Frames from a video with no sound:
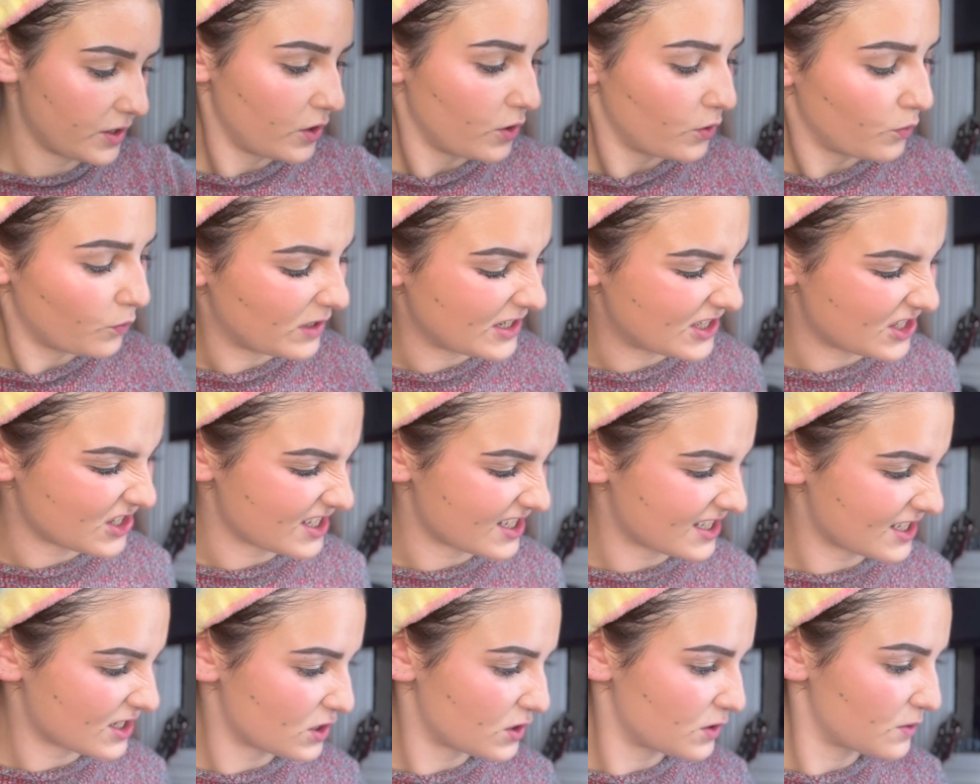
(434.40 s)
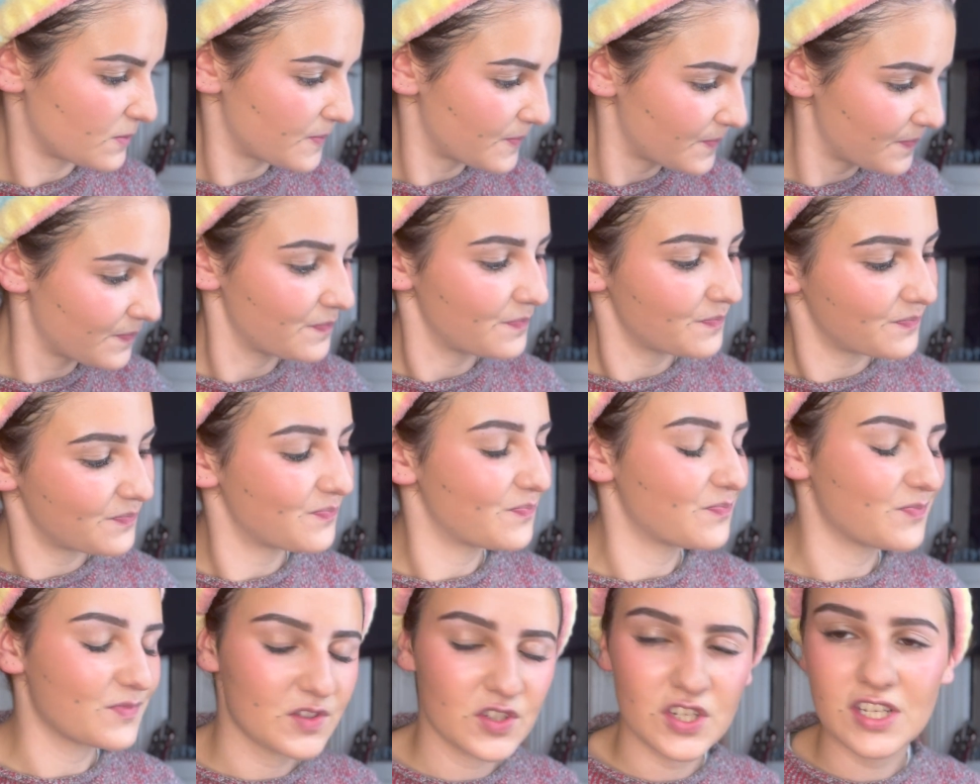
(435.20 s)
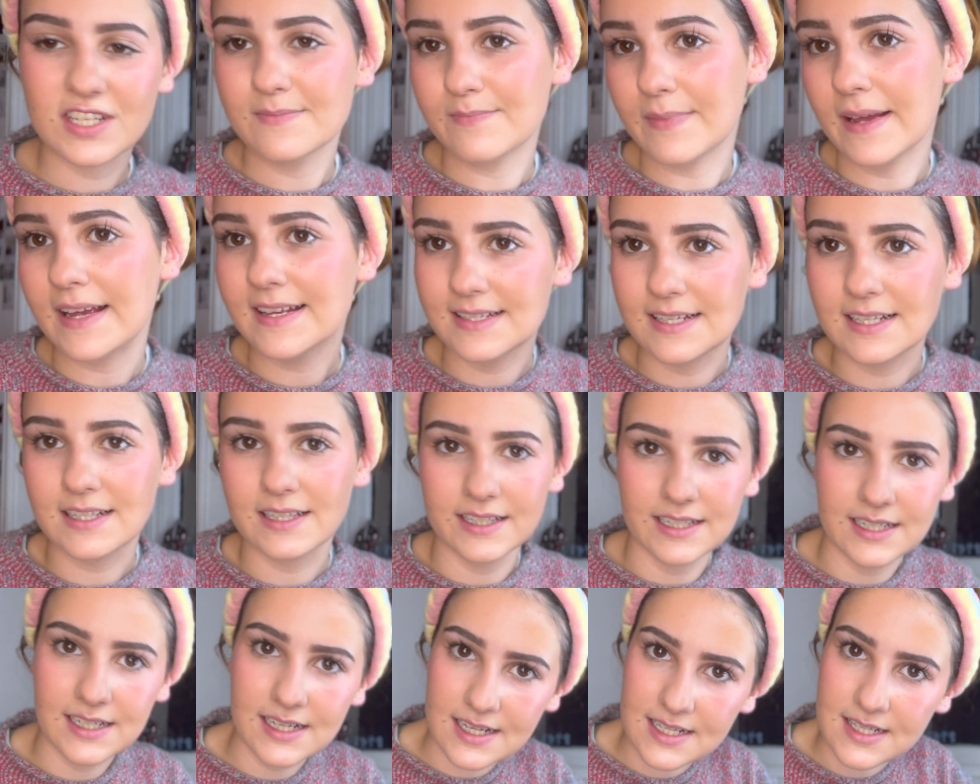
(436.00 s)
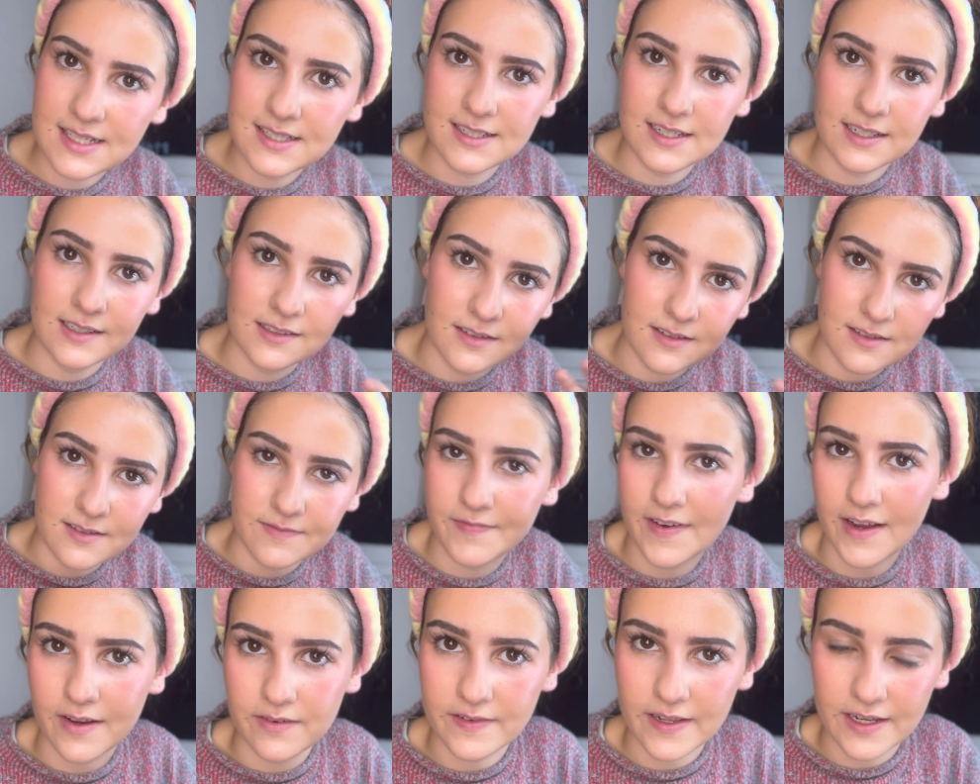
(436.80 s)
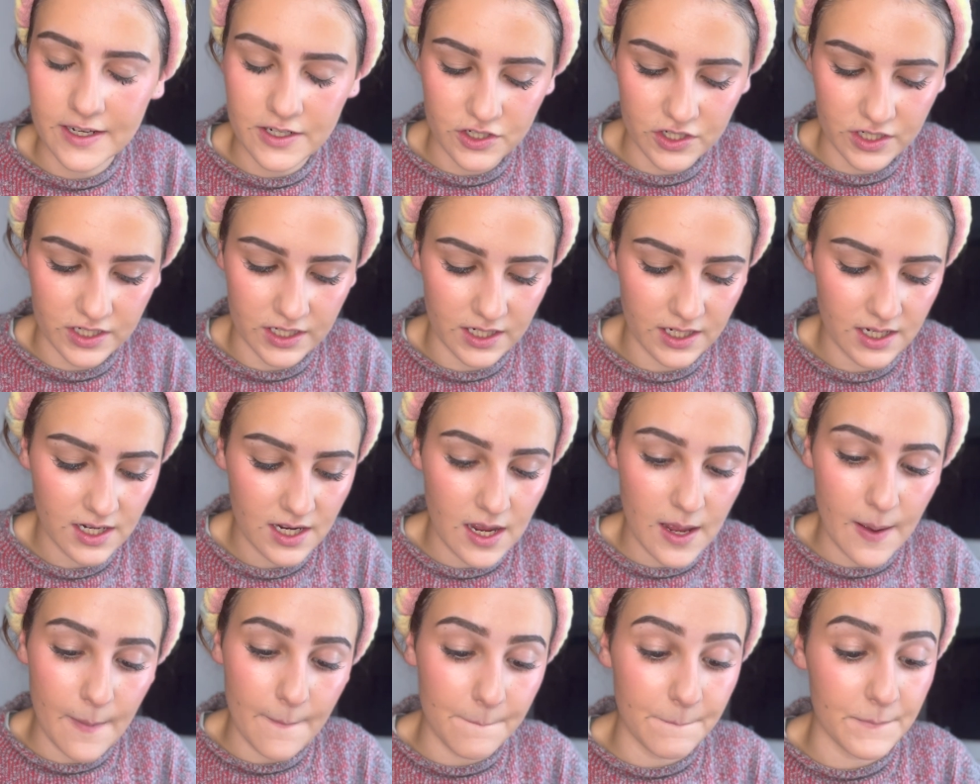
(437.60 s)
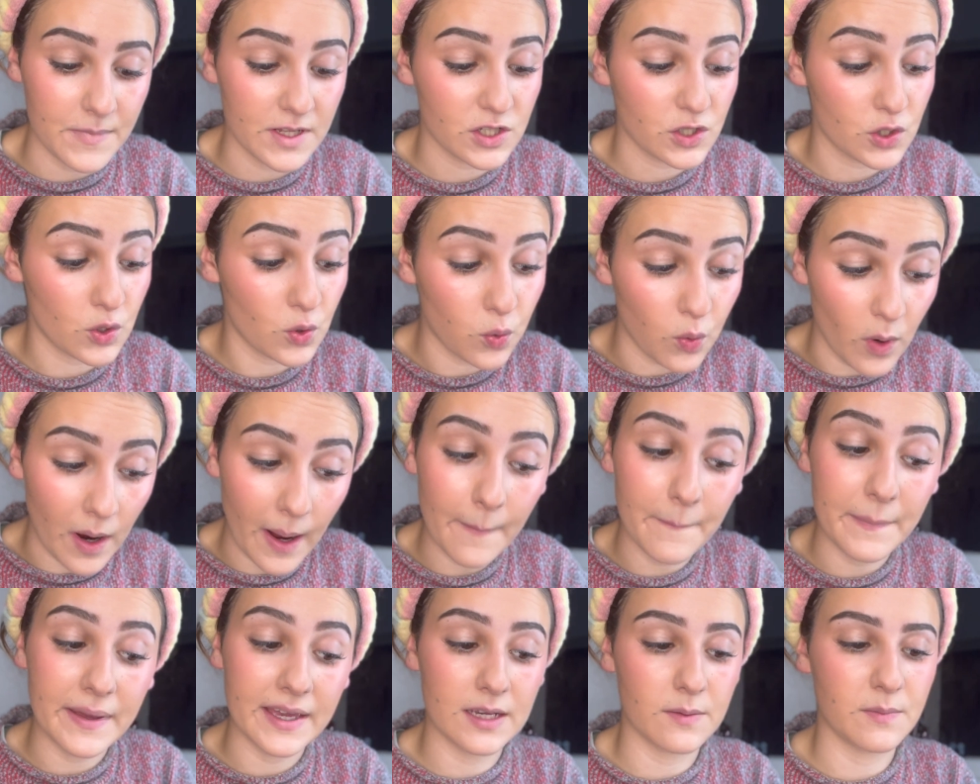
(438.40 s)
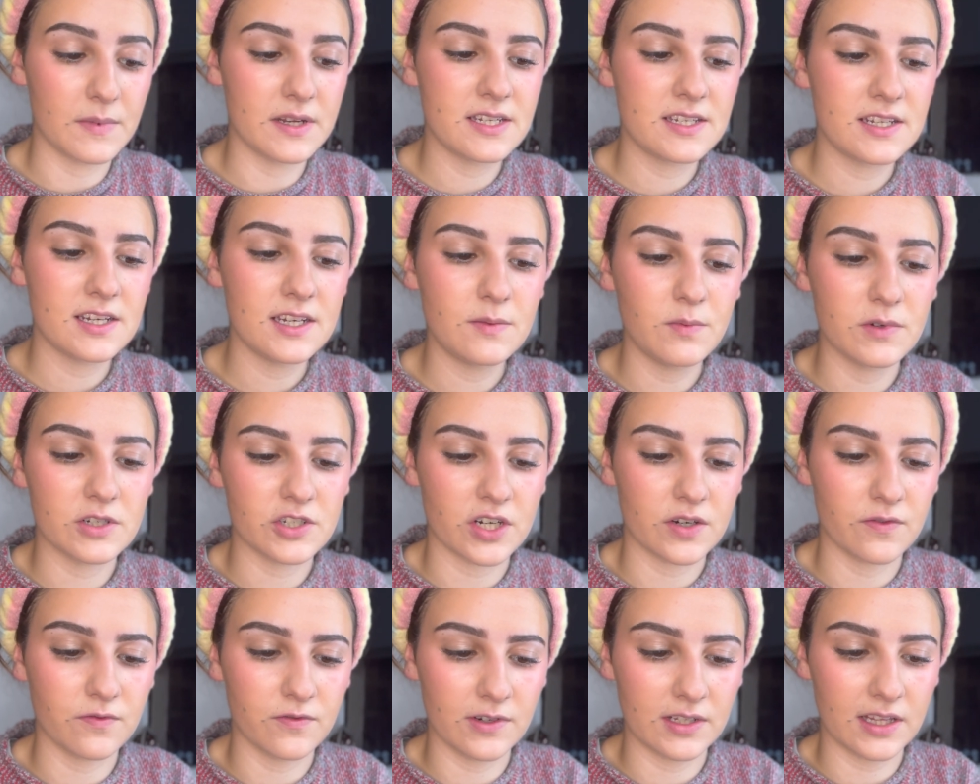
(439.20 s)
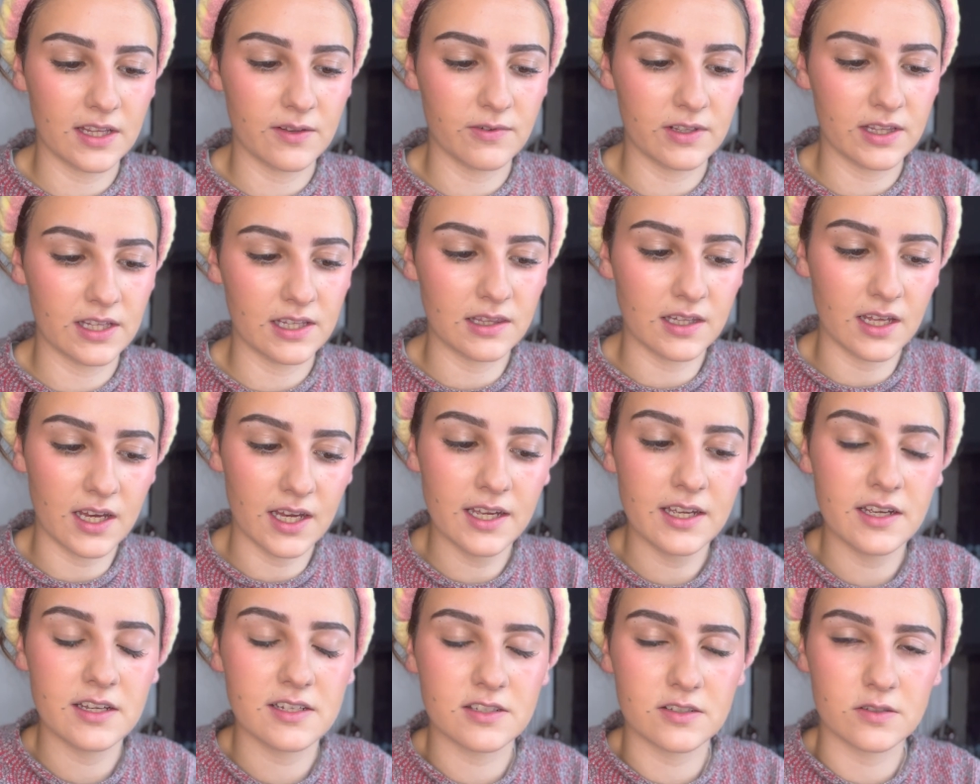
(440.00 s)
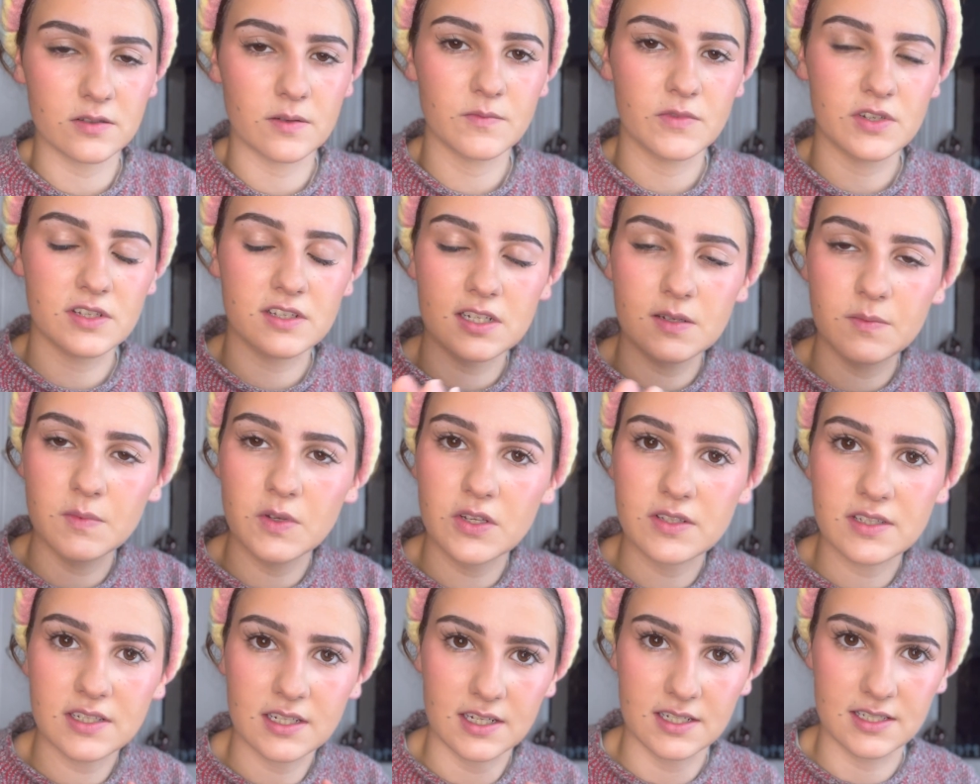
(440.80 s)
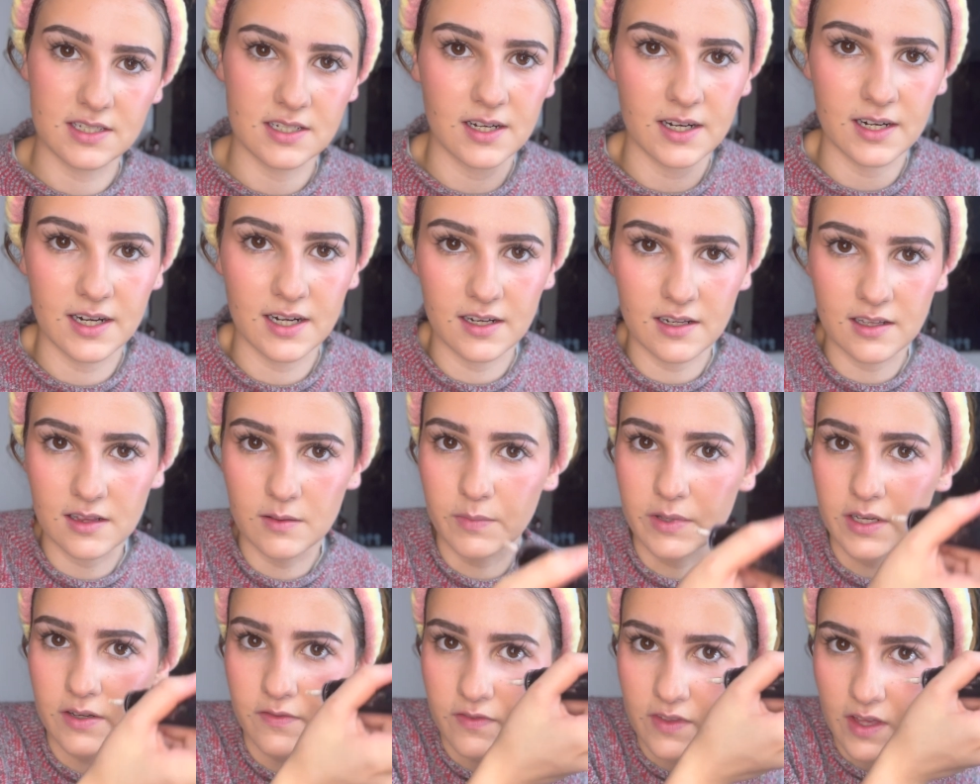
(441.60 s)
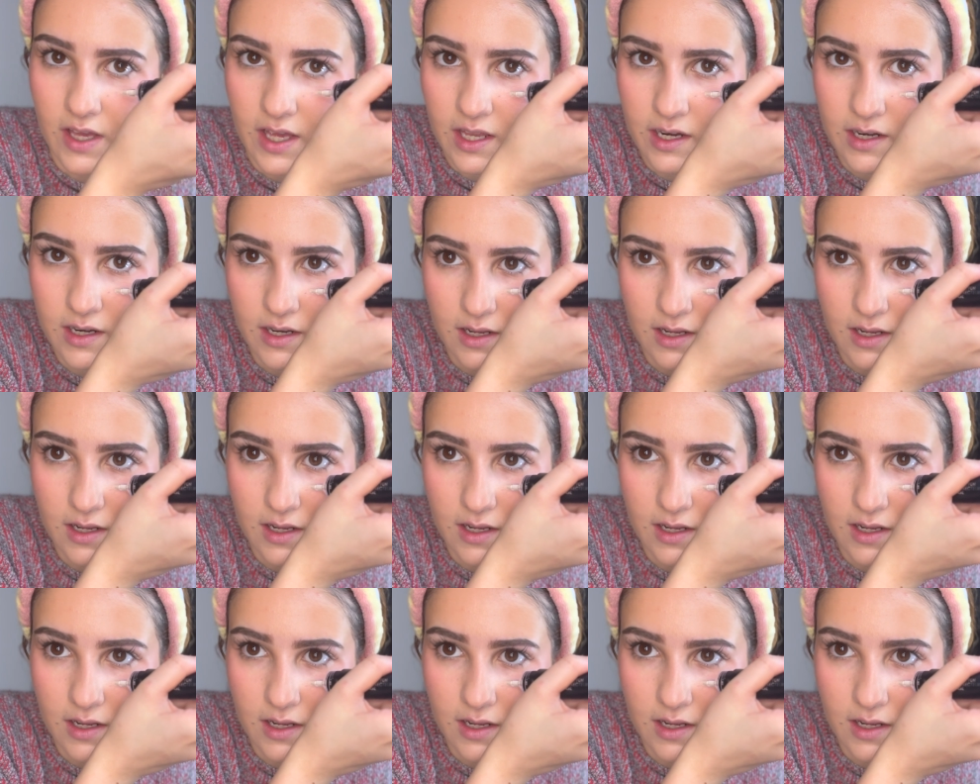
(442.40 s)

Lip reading: which is just basically a concealer foundation. It's quite pigmented, which I really, really like. So I'm just going to be using a tiny little bit of that